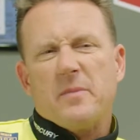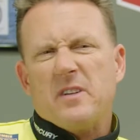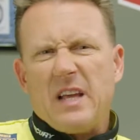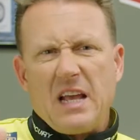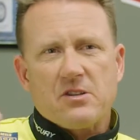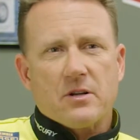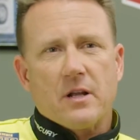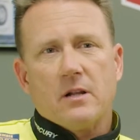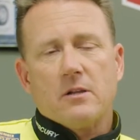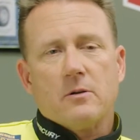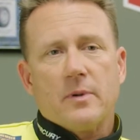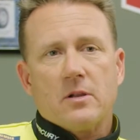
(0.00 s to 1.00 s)
The days are getting
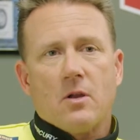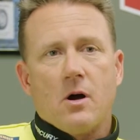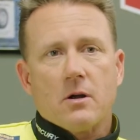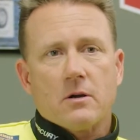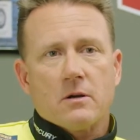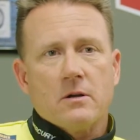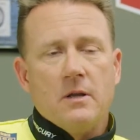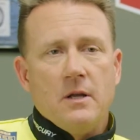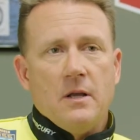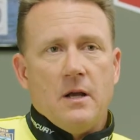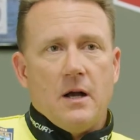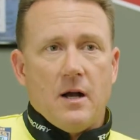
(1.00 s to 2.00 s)
a little bit longer.
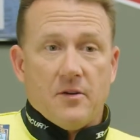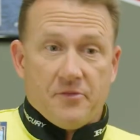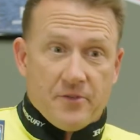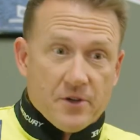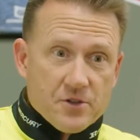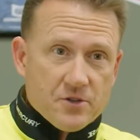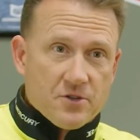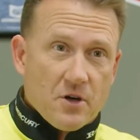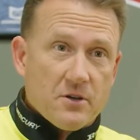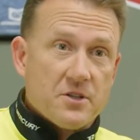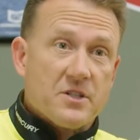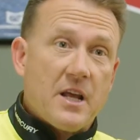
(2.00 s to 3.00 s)
Fish are
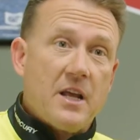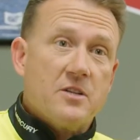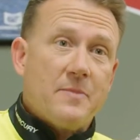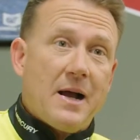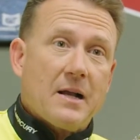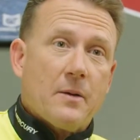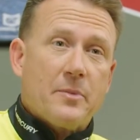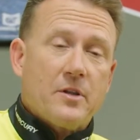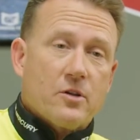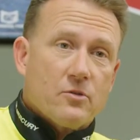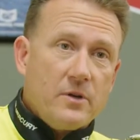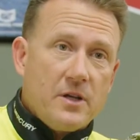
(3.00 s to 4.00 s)
starting to stage back up in
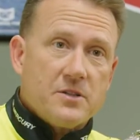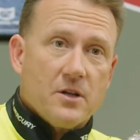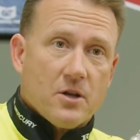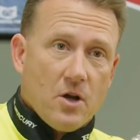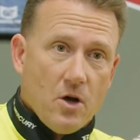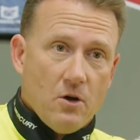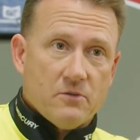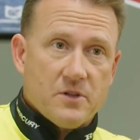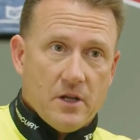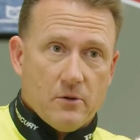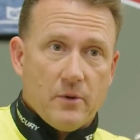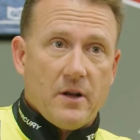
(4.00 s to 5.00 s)
the creeks and the coves,
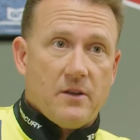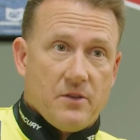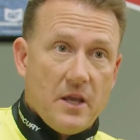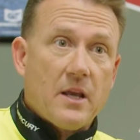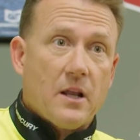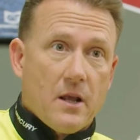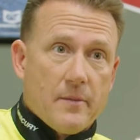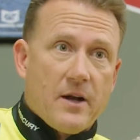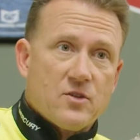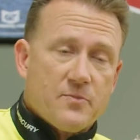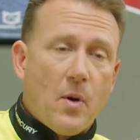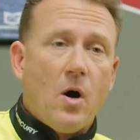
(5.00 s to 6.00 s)
getting ready, thinking
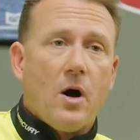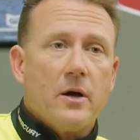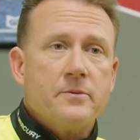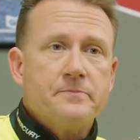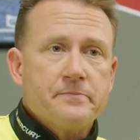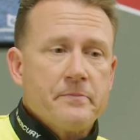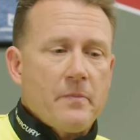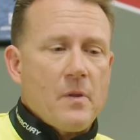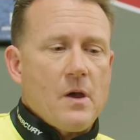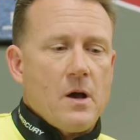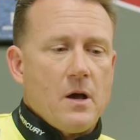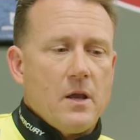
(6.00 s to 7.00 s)
about spawn.
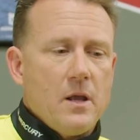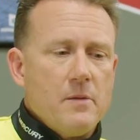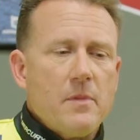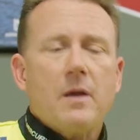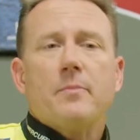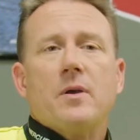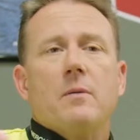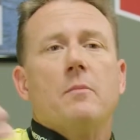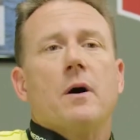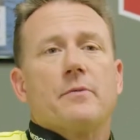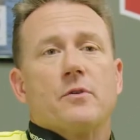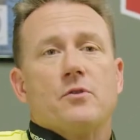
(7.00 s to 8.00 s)
And it might be a
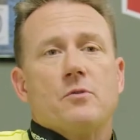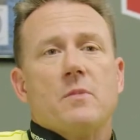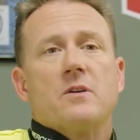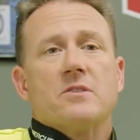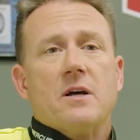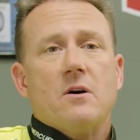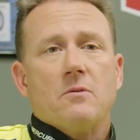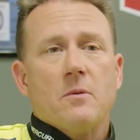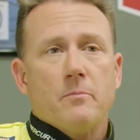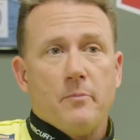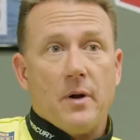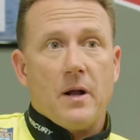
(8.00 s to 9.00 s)
month to 2 months
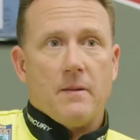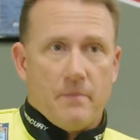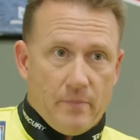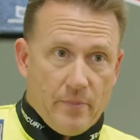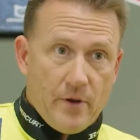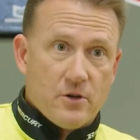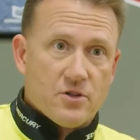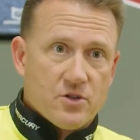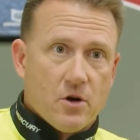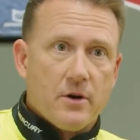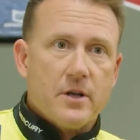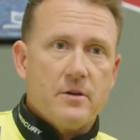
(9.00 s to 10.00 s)
out, but they're
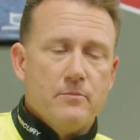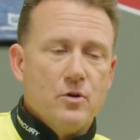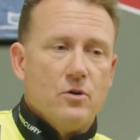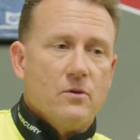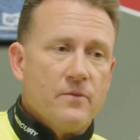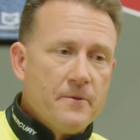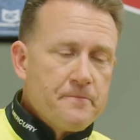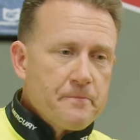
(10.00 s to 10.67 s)
starting to move.